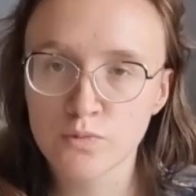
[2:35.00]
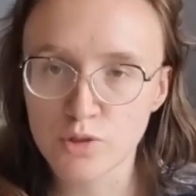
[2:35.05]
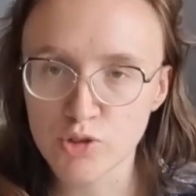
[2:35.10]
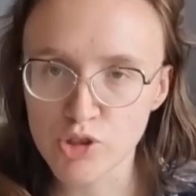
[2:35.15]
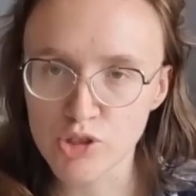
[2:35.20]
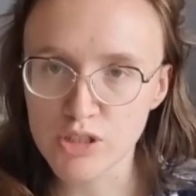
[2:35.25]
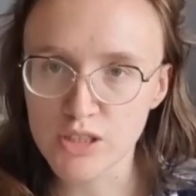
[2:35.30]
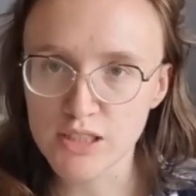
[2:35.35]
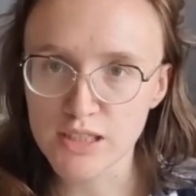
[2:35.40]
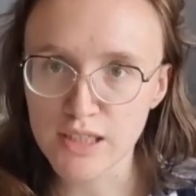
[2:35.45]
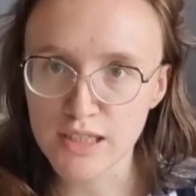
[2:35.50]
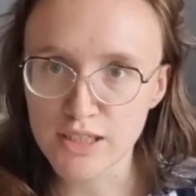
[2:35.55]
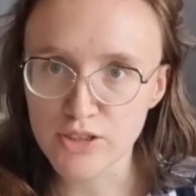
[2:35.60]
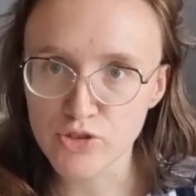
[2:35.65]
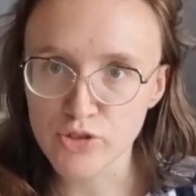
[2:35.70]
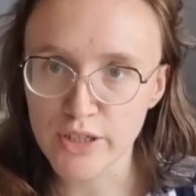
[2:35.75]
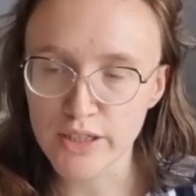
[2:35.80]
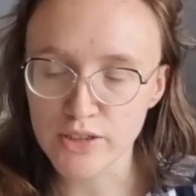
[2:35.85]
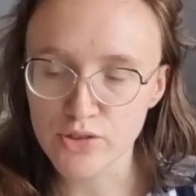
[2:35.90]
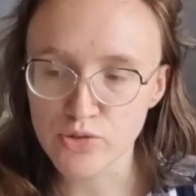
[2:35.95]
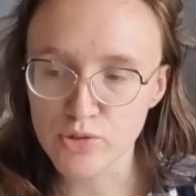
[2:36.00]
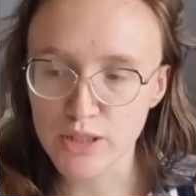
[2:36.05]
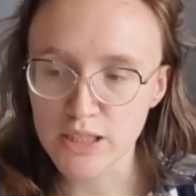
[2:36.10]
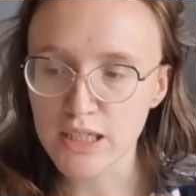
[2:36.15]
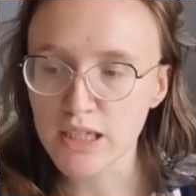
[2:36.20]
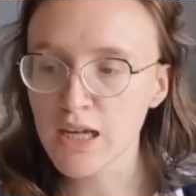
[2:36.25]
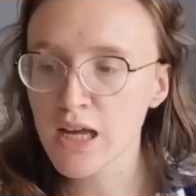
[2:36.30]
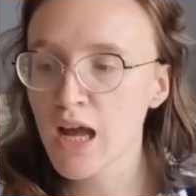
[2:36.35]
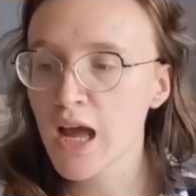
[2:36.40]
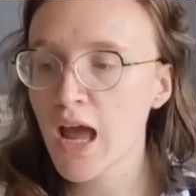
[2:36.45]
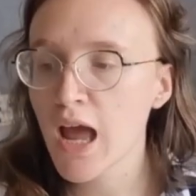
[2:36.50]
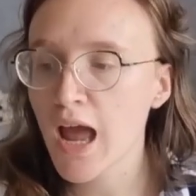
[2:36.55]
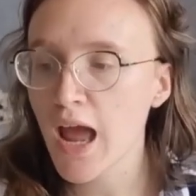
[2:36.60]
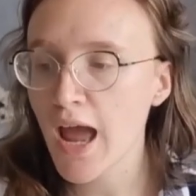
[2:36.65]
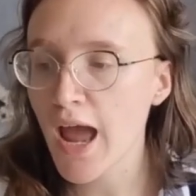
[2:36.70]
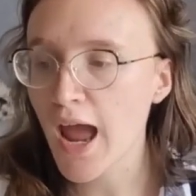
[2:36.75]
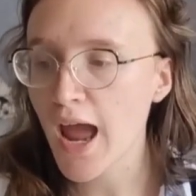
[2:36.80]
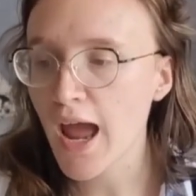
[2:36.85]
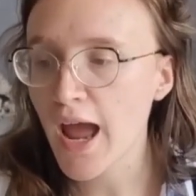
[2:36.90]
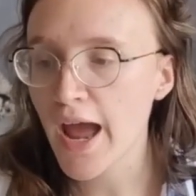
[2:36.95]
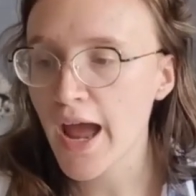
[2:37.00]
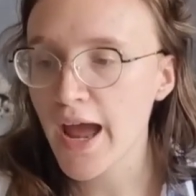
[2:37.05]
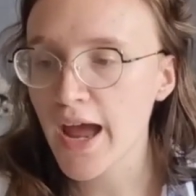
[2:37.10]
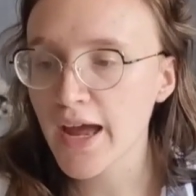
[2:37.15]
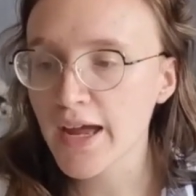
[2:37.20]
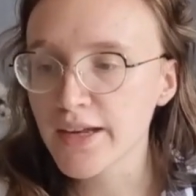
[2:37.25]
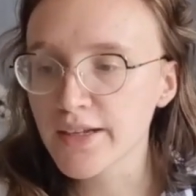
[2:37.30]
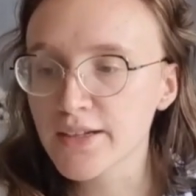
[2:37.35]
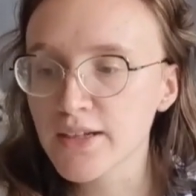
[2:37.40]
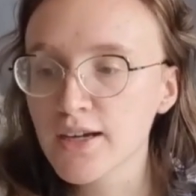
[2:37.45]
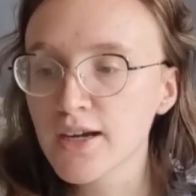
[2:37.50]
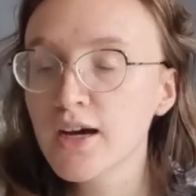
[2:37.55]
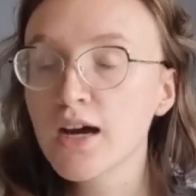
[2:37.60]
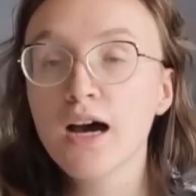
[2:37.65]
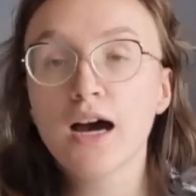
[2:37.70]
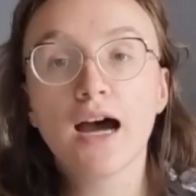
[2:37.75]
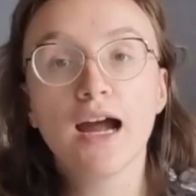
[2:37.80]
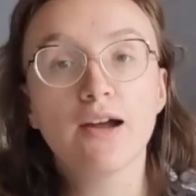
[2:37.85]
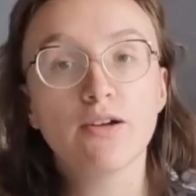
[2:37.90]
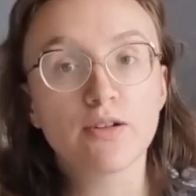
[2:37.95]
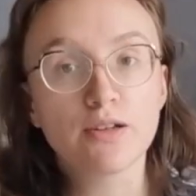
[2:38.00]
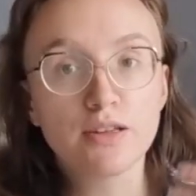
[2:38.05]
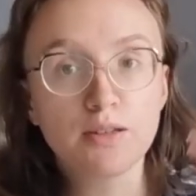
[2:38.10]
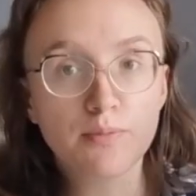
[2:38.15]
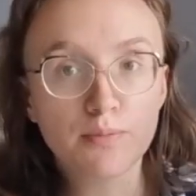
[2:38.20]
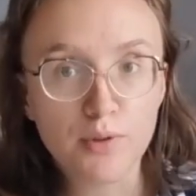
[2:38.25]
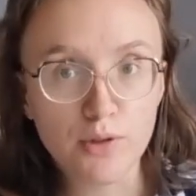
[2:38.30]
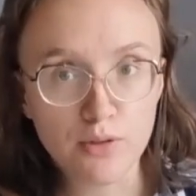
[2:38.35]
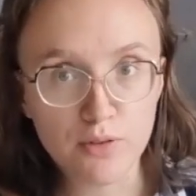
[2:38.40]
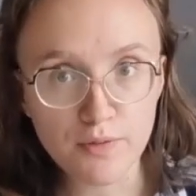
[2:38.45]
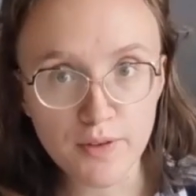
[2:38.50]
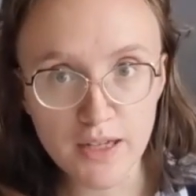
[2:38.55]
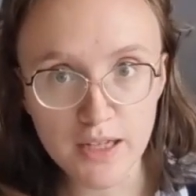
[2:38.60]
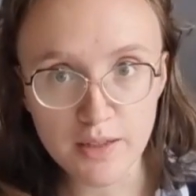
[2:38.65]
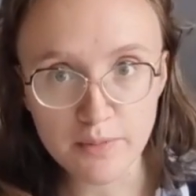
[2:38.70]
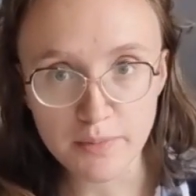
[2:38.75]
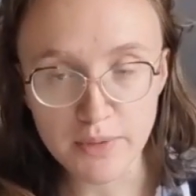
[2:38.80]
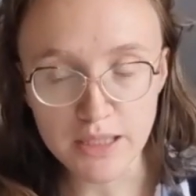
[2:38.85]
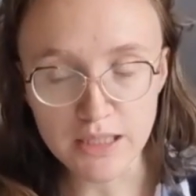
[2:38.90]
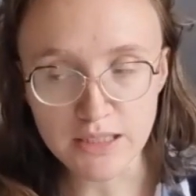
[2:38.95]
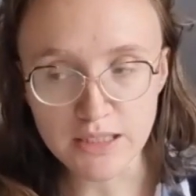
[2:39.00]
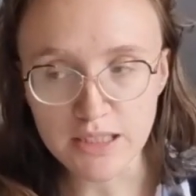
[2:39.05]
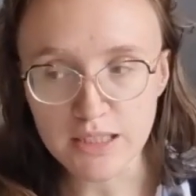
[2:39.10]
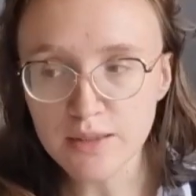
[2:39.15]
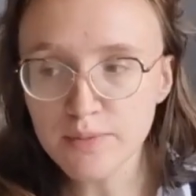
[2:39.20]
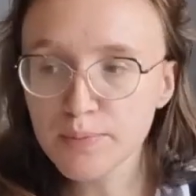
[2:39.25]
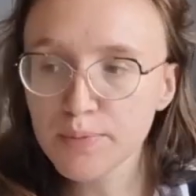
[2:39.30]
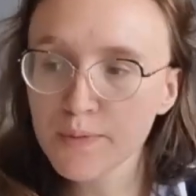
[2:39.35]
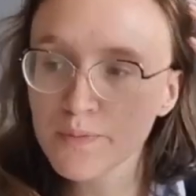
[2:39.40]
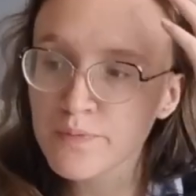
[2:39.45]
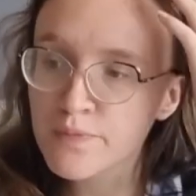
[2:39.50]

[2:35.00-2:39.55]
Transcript: Just the Data Dragons, really. And I run them both via Meetup,